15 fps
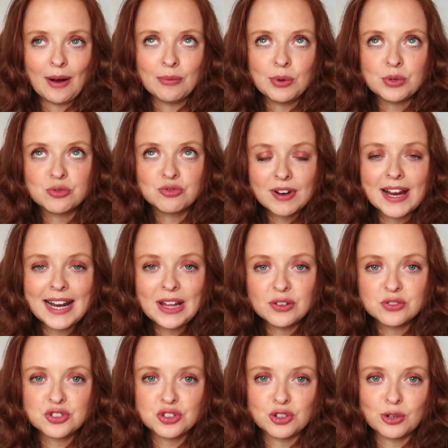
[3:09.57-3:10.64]
and we was really
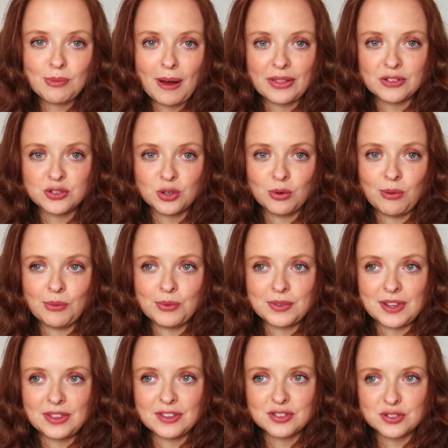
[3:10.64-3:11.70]
unsure about the door when we
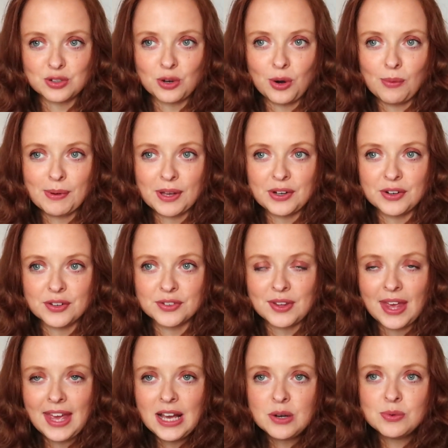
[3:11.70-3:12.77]
was in the store, because
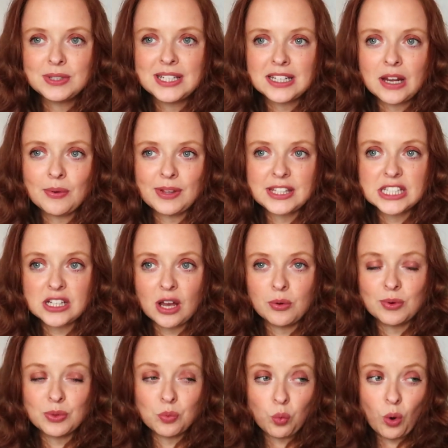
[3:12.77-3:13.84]
we didn't know whether to go
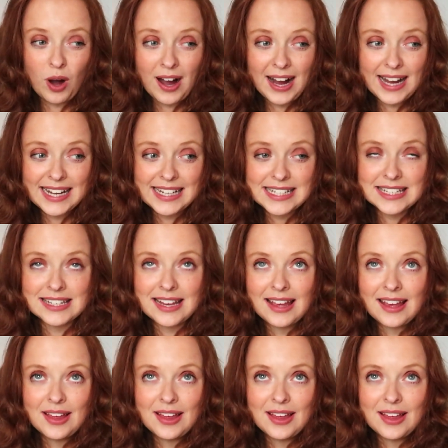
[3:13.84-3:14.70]
with white.